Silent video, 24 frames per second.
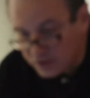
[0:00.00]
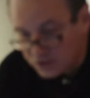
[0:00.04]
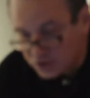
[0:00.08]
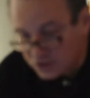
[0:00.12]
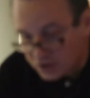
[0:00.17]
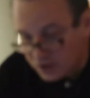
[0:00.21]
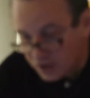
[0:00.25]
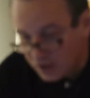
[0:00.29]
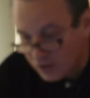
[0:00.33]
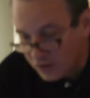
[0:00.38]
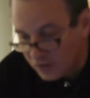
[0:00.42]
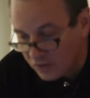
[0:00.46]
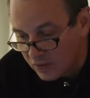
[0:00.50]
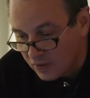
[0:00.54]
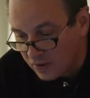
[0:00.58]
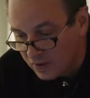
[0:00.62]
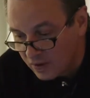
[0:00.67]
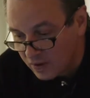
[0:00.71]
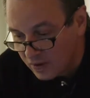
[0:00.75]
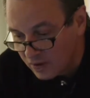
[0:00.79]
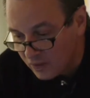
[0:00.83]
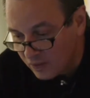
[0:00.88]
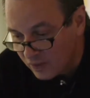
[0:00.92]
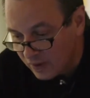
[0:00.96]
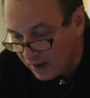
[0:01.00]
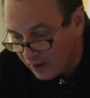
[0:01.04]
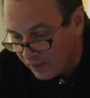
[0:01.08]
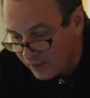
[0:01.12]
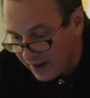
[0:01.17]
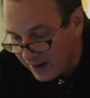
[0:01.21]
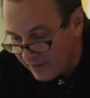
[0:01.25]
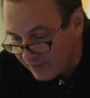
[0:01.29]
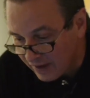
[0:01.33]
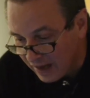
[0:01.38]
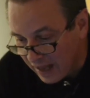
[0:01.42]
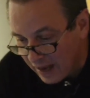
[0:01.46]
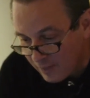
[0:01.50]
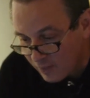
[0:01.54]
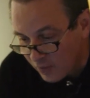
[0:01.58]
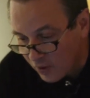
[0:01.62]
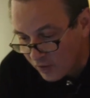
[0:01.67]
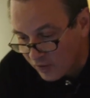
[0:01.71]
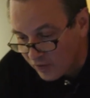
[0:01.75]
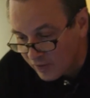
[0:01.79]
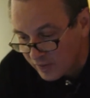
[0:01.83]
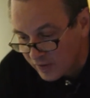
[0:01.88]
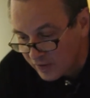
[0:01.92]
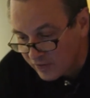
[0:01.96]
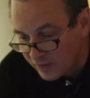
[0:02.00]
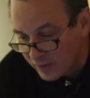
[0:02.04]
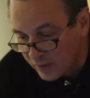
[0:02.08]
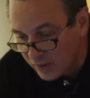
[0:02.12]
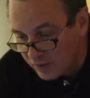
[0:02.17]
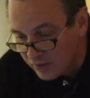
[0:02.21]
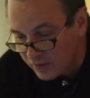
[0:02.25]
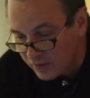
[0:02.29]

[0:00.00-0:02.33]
show, well, we have a lot more removable,